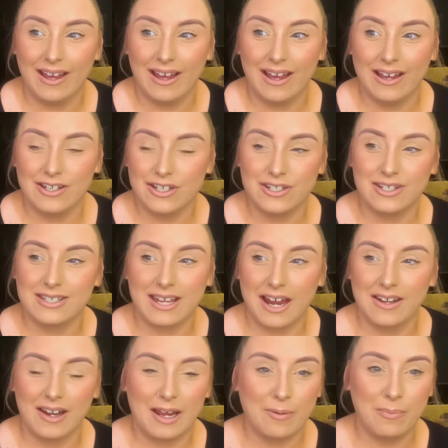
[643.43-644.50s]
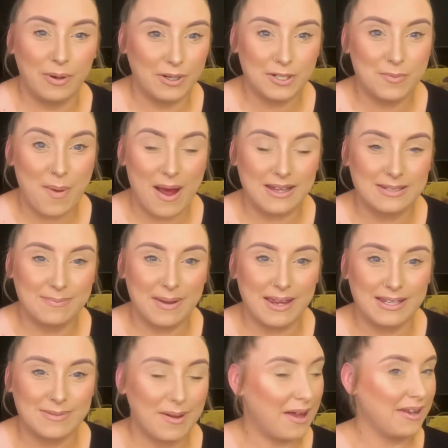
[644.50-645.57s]
and she just kind of like pushed past me
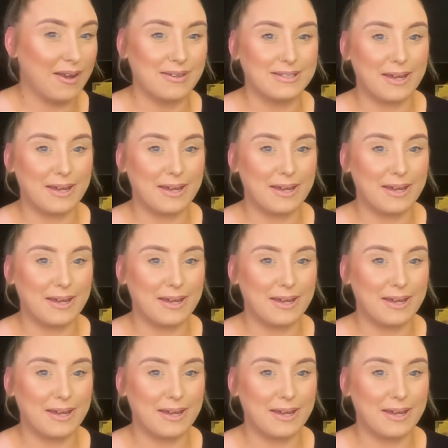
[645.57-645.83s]
as well. And I was